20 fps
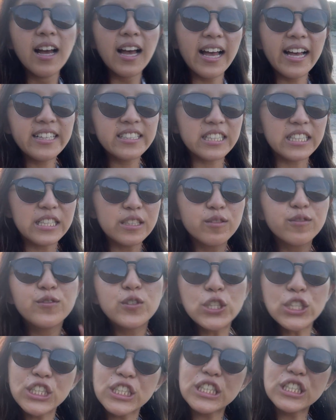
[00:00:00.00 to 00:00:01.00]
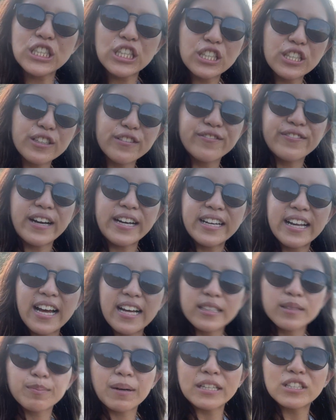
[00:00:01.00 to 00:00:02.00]
And unfortunately, the fan
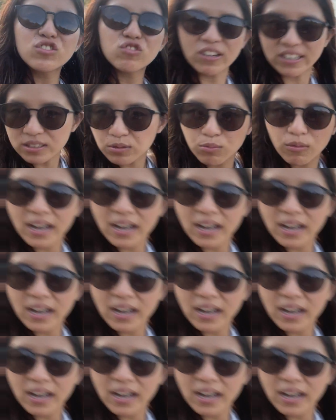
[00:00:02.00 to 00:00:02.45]
has my dress